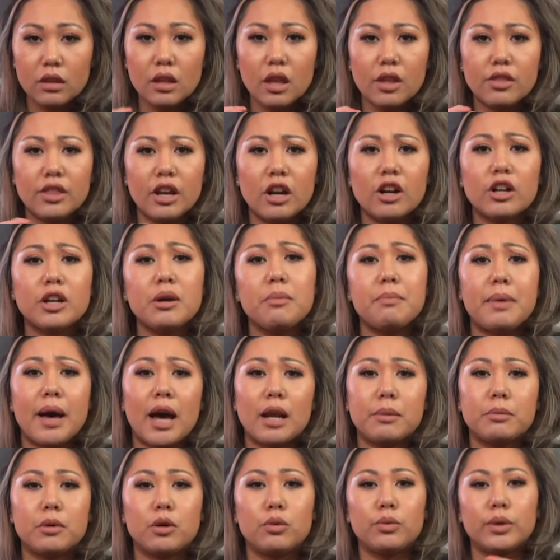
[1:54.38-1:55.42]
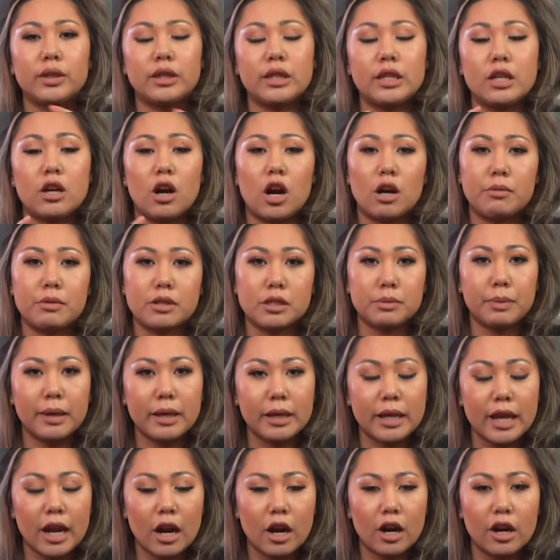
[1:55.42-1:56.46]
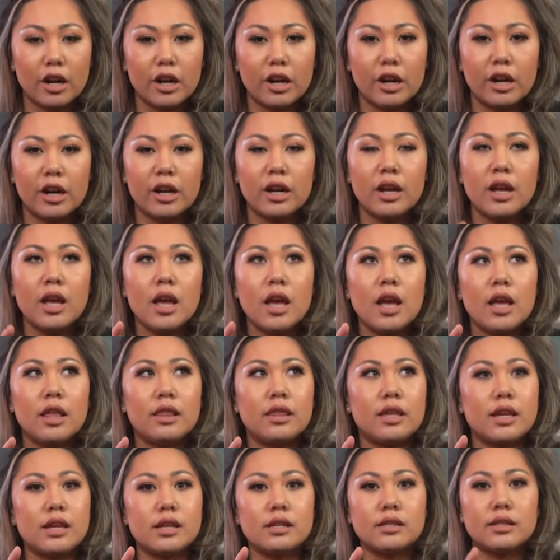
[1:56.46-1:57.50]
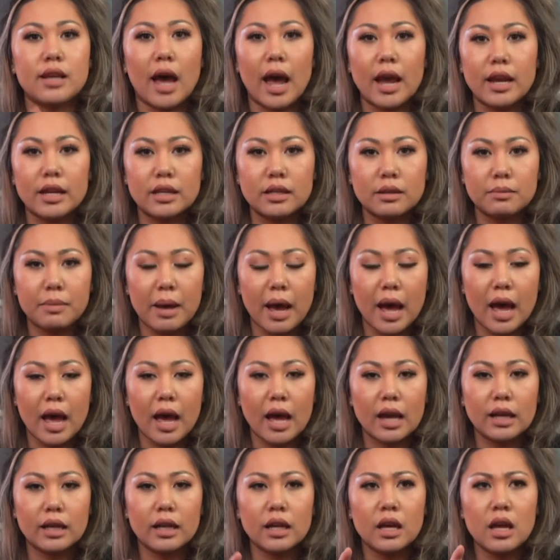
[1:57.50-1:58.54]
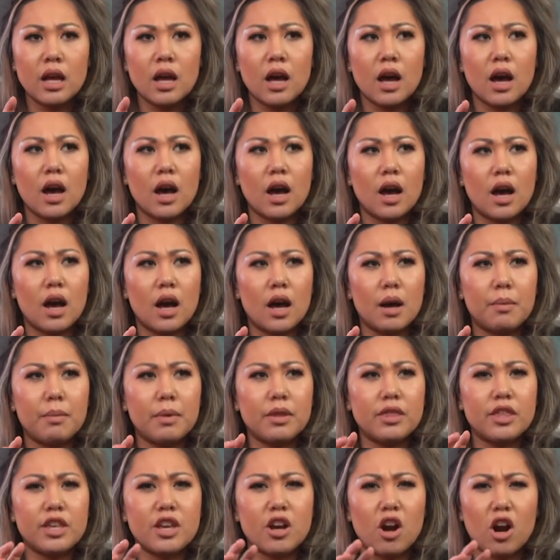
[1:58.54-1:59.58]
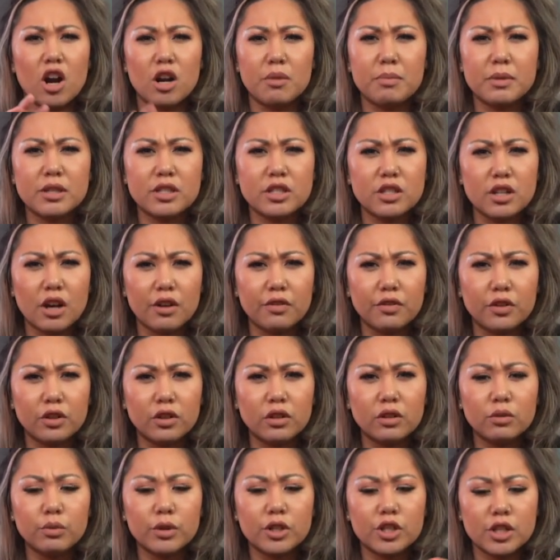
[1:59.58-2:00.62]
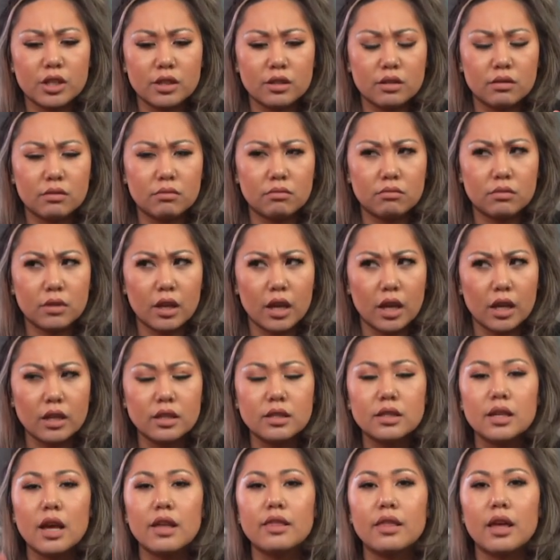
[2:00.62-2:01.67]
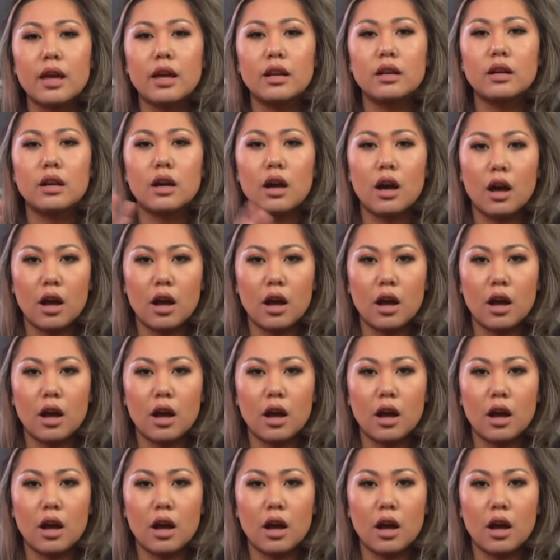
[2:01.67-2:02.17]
They are compatible with the Artemis plate carrier, the Titan bag, the Artemis duffel, which is this, and then